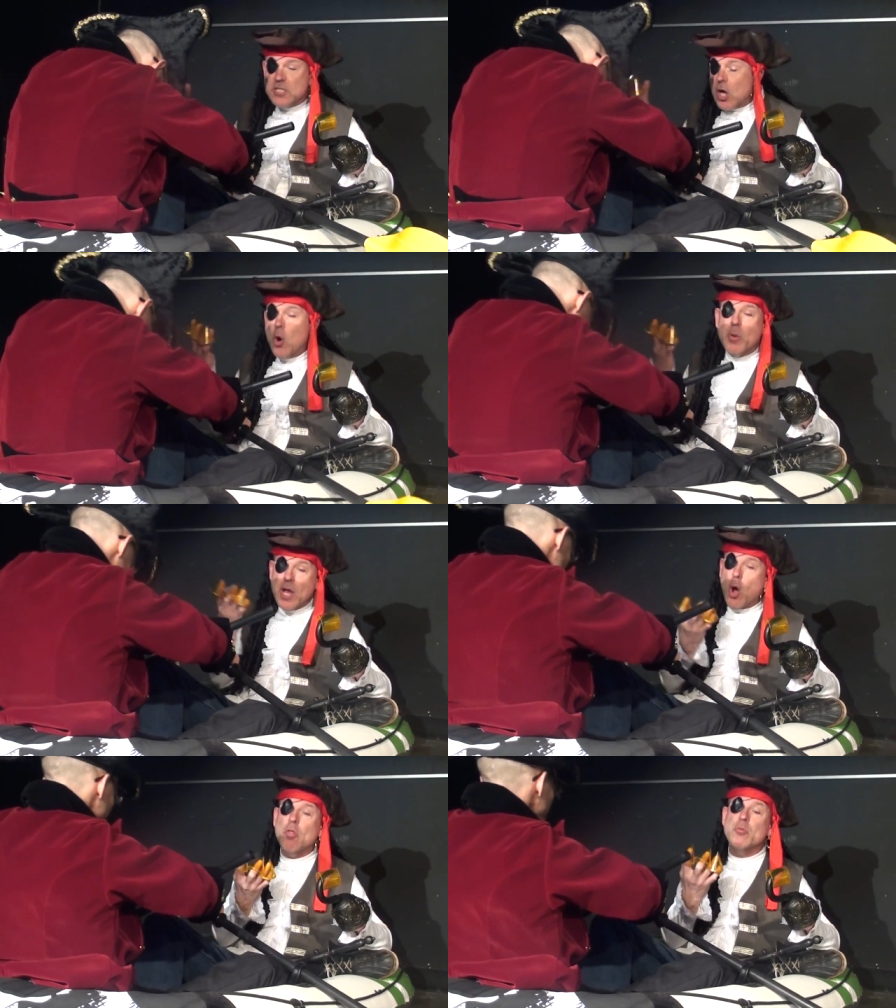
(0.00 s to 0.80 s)
So we
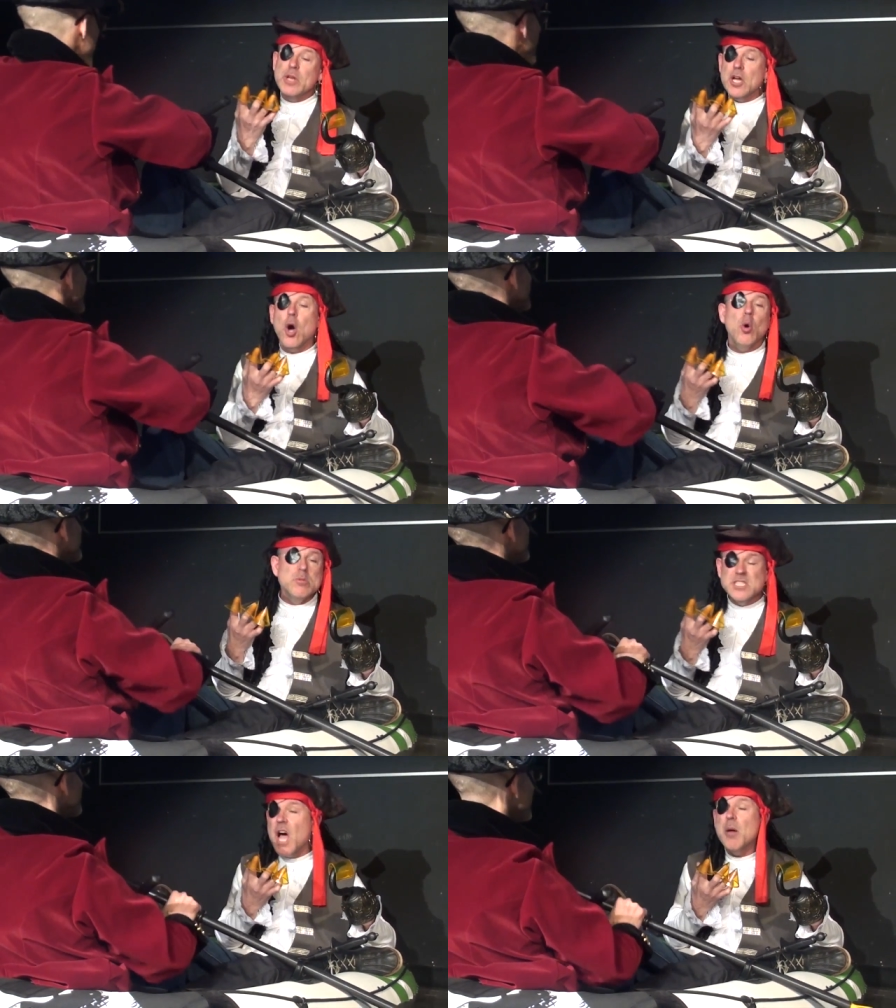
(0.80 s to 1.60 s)
hold three
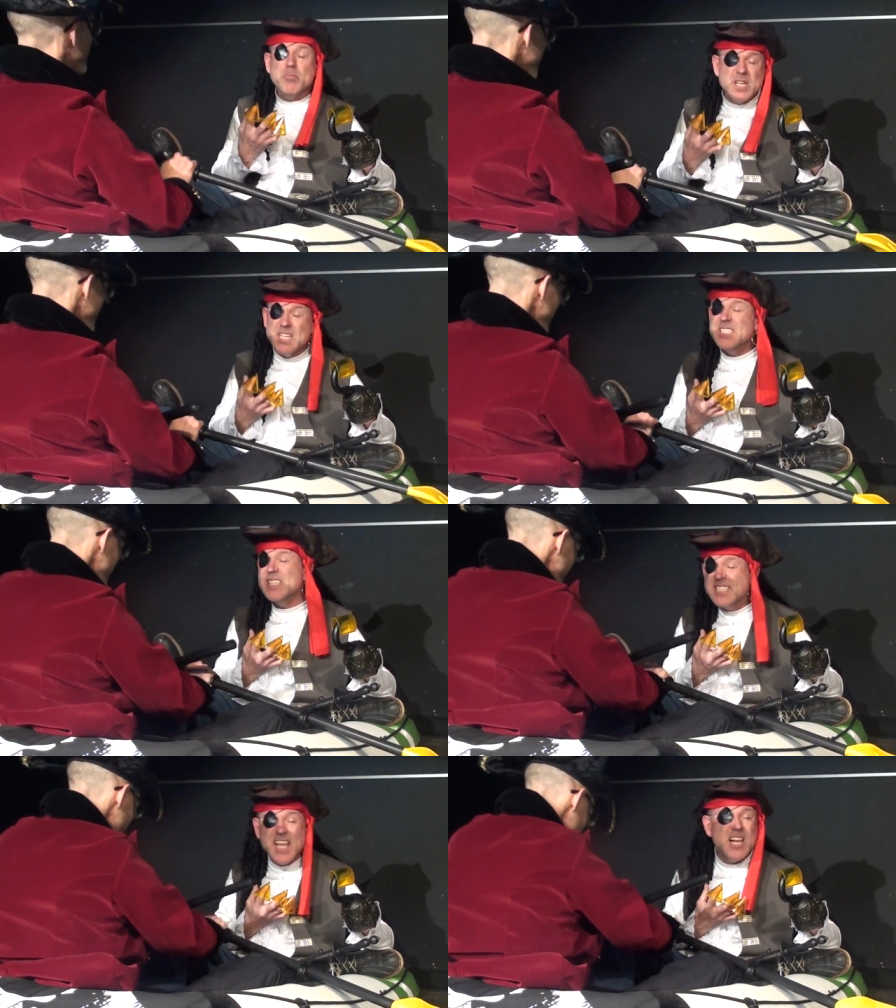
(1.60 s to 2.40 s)
cones up. Cause the
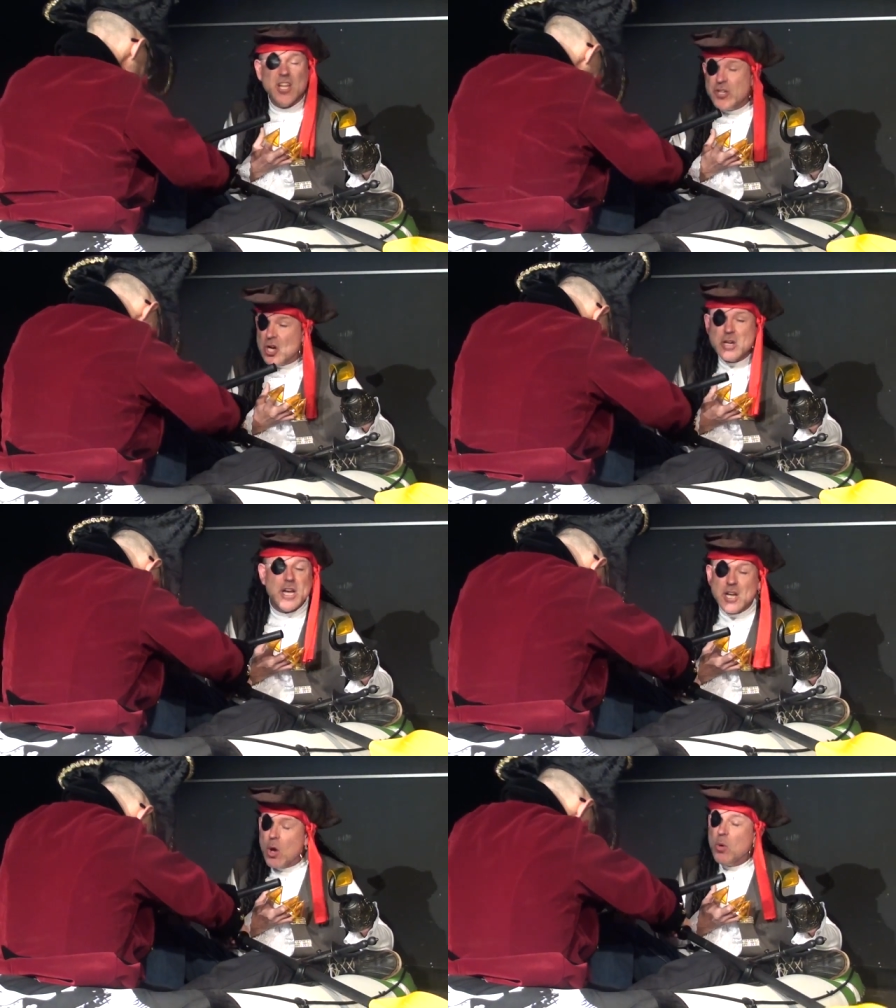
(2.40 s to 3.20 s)
cylinder
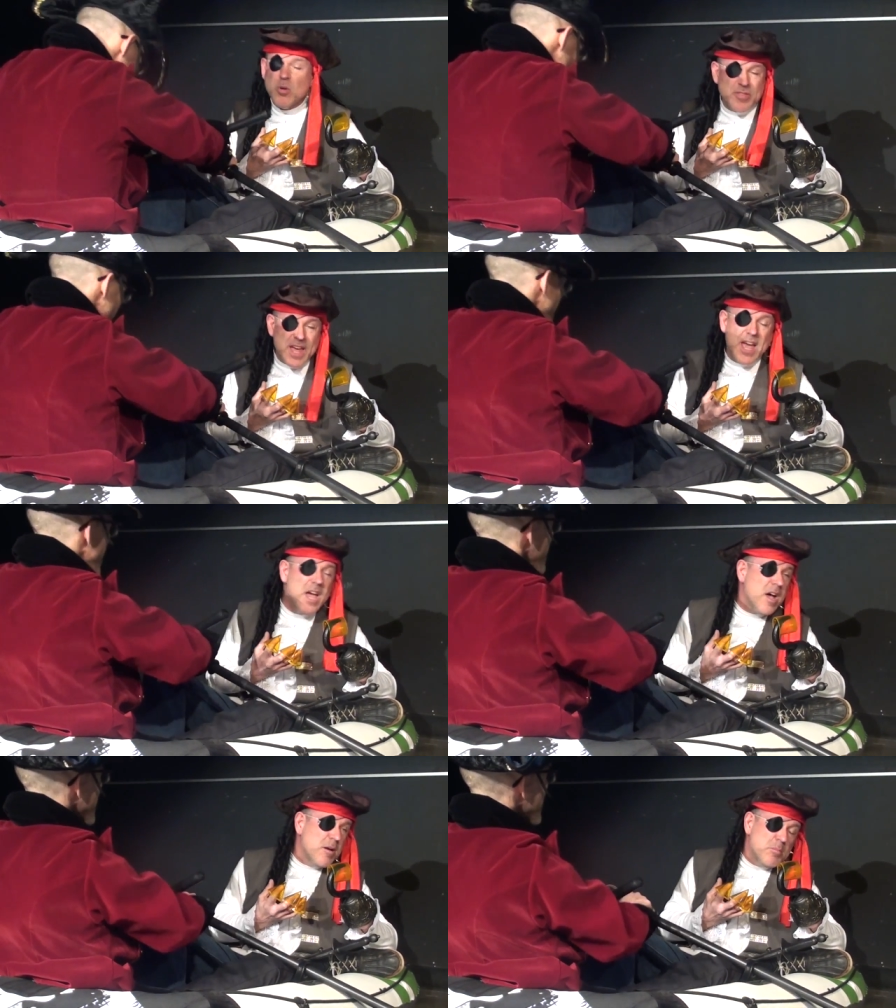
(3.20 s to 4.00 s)
can hold them.